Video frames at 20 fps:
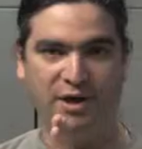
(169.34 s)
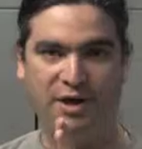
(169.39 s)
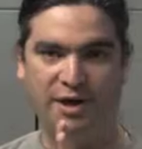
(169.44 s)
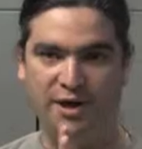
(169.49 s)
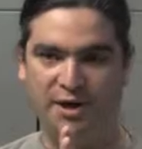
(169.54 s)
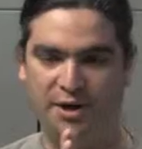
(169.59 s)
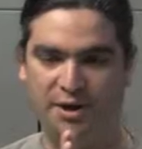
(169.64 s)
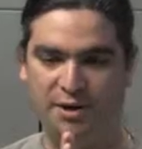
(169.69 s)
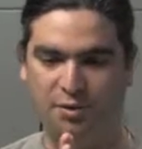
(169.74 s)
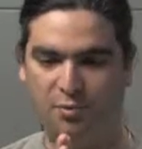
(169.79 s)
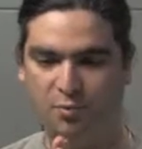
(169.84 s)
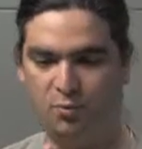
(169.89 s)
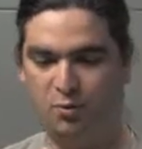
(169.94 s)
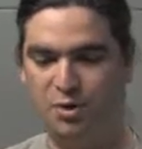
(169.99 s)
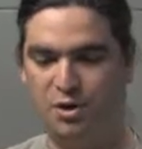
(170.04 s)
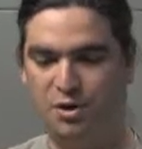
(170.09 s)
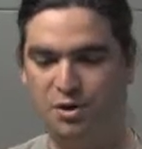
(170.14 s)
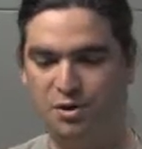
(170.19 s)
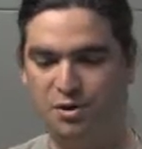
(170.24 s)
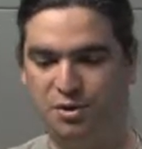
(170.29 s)
and
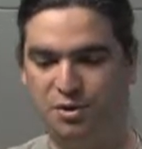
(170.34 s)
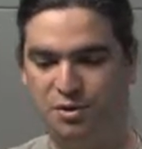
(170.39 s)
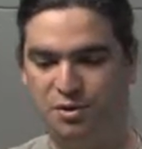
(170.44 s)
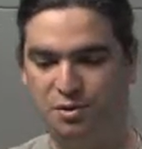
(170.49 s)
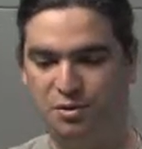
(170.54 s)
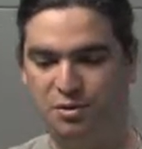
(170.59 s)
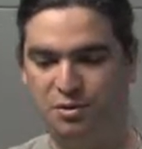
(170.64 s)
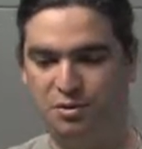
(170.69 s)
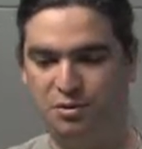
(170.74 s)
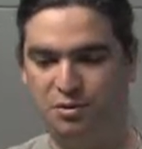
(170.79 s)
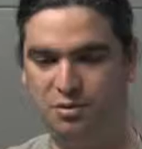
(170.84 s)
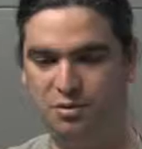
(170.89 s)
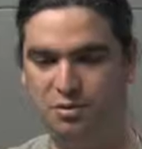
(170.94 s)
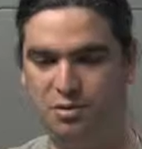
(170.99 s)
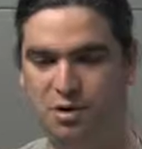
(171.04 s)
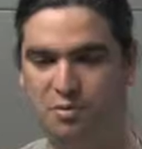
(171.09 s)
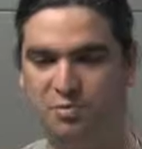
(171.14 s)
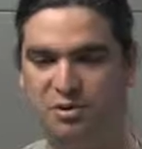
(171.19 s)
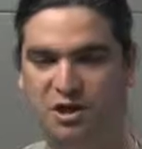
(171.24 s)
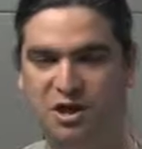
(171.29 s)
when
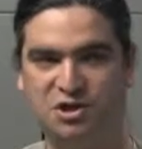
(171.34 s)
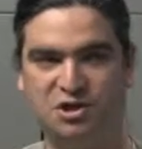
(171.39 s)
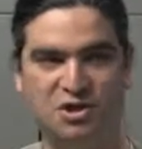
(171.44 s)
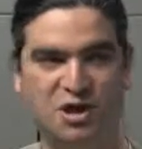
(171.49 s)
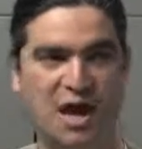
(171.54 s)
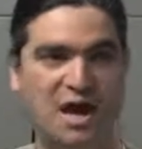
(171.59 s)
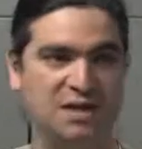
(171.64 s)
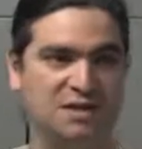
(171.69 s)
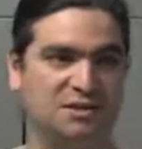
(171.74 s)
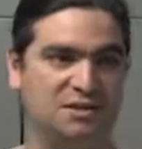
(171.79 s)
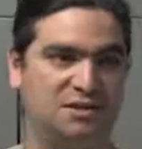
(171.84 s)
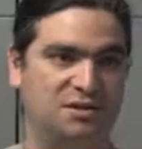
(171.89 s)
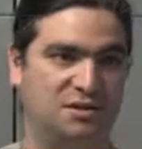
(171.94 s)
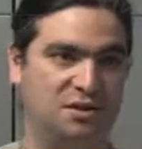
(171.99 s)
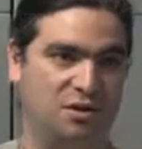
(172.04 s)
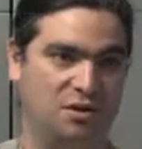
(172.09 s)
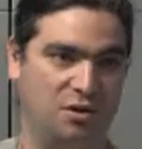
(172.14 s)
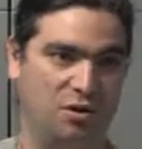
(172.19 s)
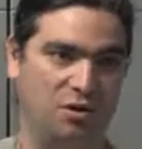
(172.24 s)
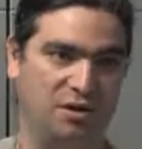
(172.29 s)
your application asks
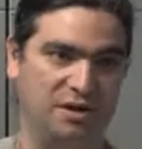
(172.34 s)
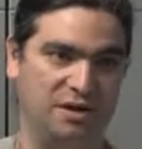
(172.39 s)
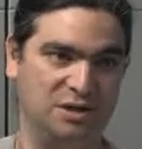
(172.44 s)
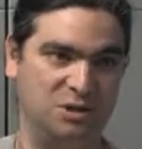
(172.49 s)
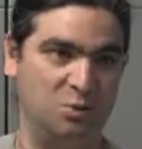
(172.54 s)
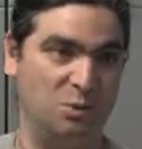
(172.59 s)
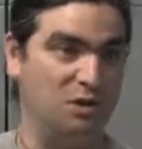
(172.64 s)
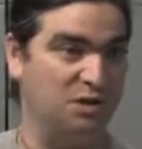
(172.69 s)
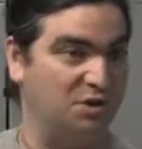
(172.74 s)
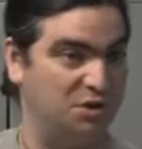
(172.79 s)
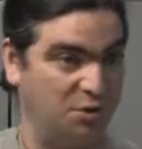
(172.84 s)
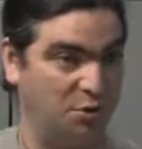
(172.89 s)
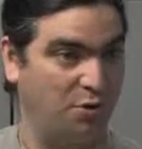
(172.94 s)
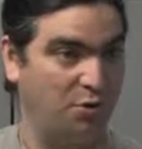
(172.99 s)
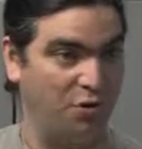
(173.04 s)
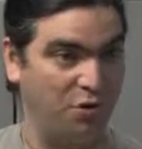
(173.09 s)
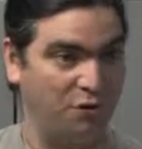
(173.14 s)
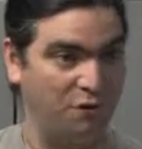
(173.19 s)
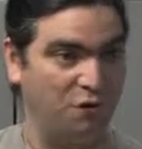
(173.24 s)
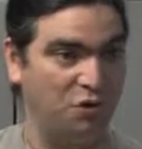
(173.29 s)
the OS what's the
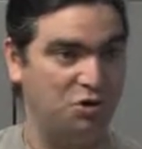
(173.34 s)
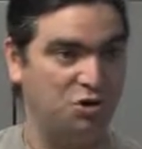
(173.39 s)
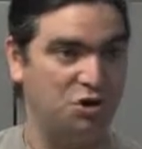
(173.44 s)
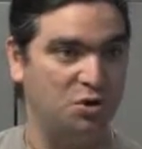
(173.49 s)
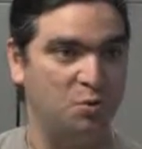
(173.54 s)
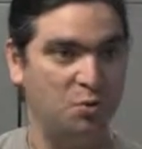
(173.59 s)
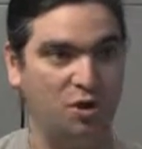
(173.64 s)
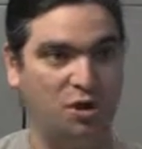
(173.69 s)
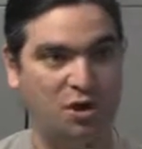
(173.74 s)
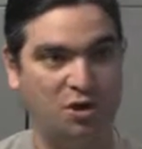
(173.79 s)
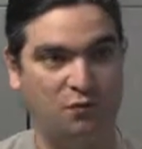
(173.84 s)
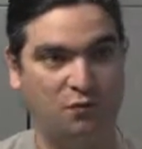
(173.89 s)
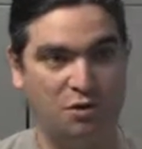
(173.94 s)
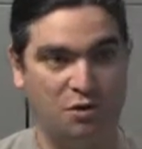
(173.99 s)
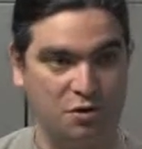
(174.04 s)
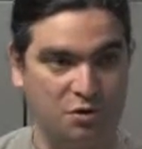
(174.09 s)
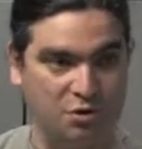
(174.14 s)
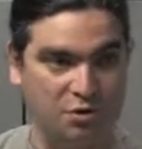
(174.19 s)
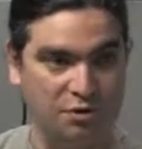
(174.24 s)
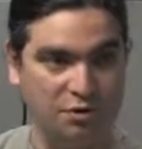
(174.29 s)
current version, we can
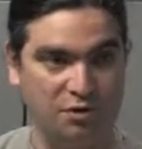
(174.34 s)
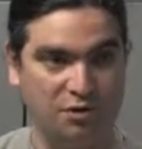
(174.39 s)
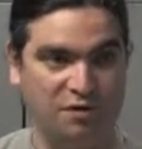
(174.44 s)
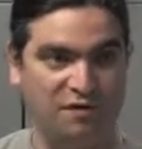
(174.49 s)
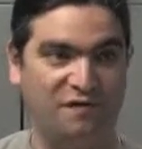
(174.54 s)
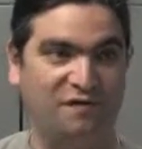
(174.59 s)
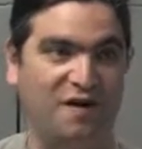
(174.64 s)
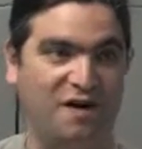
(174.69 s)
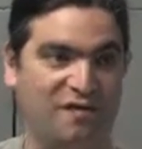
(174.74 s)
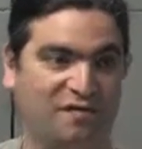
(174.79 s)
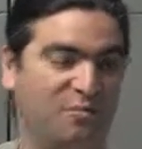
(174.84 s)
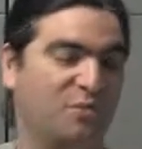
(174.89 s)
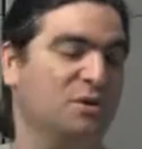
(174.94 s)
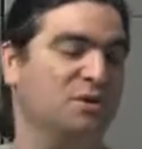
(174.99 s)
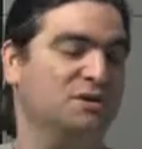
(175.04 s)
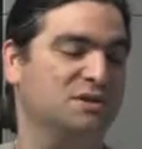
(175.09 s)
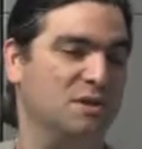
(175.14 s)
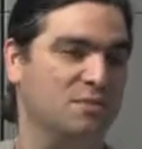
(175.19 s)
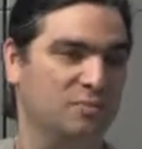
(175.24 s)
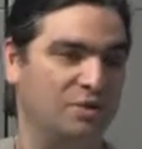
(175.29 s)
return the 5
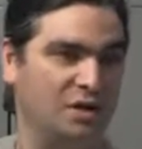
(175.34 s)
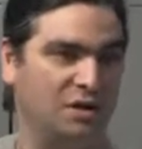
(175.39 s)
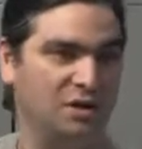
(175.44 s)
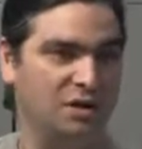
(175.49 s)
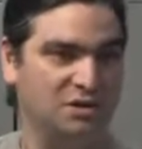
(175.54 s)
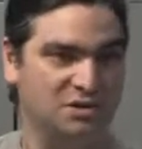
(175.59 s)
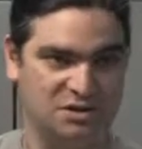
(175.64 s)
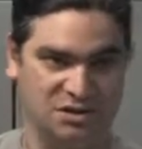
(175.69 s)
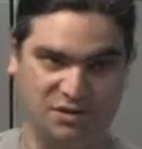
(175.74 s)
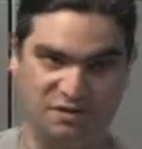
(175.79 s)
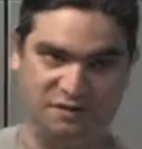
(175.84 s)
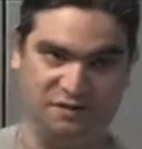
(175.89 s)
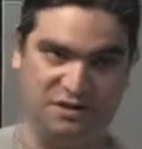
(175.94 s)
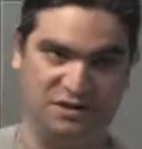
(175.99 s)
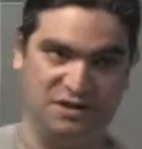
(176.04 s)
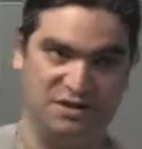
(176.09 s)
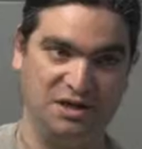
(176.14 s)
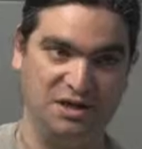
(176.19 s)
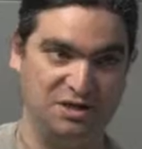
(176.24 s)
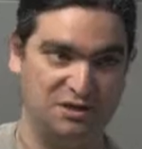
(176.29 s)
point something instead of the
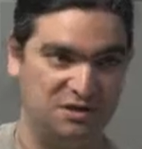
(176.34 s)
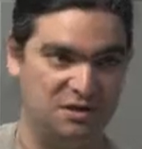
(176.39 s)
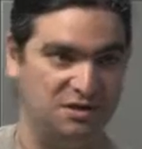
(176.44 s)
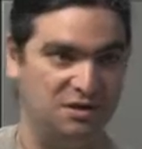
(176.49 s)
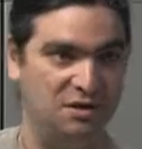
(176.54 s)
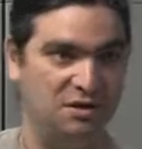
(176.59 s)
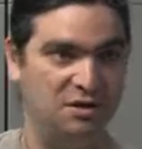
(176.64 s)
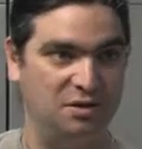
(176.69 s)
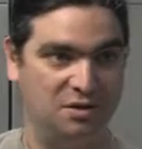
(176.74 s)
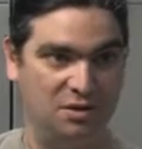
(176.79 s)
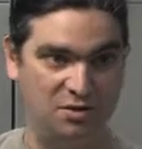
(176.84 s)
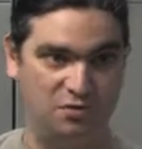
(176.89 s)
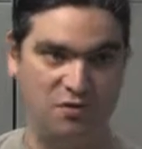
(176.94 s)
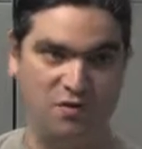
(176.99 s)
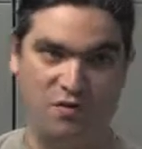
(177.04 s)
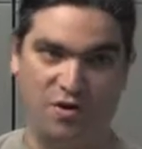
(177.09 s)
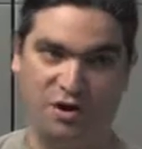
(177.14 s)
6 that we're